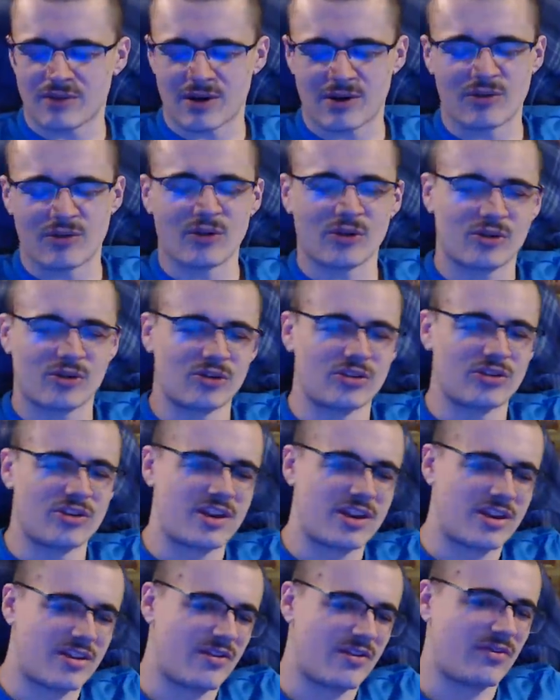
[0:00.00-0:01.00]
Well, not good
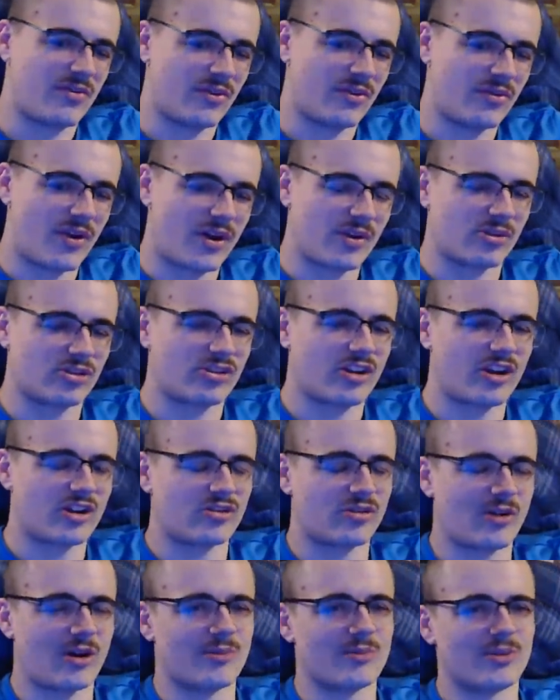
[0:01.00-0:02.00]
if the virus
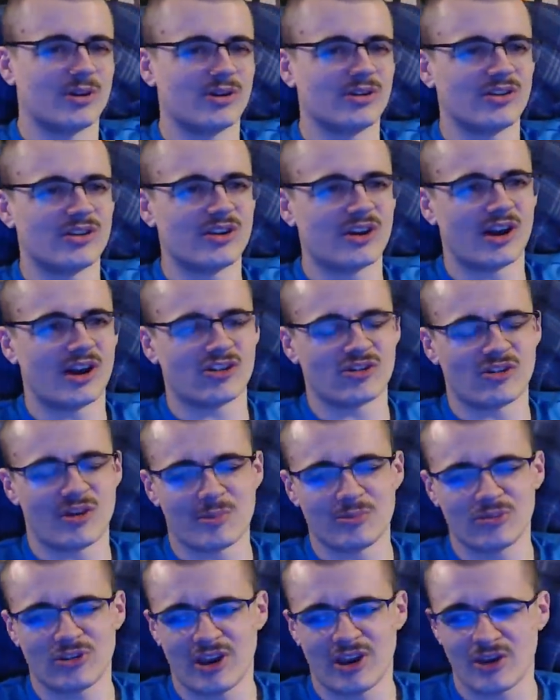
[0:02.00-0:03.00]
takes you out, but good that you had your
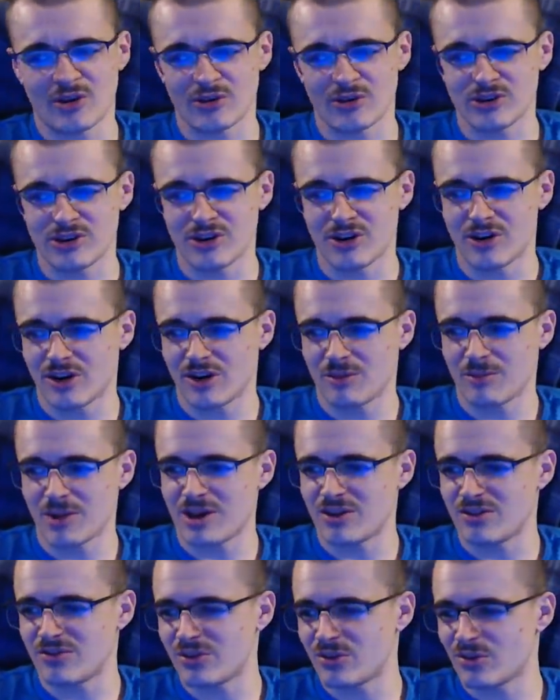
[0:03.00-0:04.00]
M10 on, you know, it
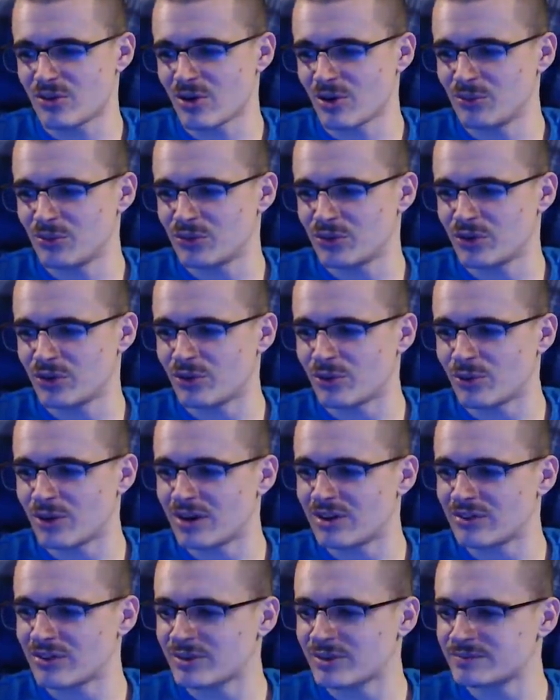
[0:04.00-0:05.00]
made you feel confident,
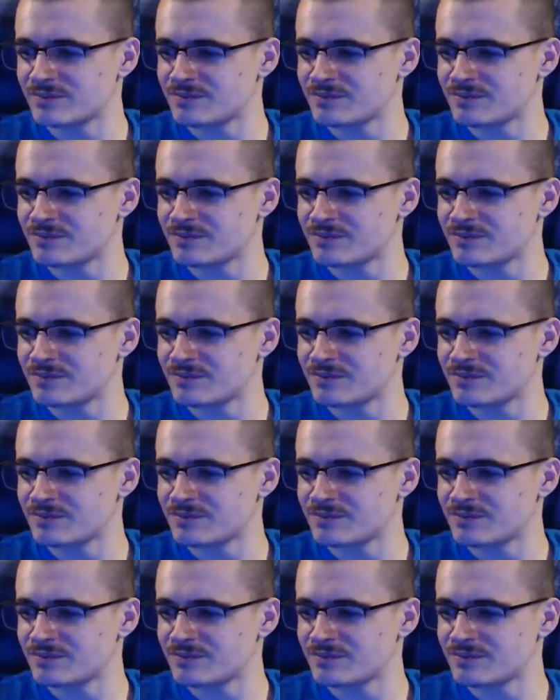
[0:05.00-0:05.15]
whatever.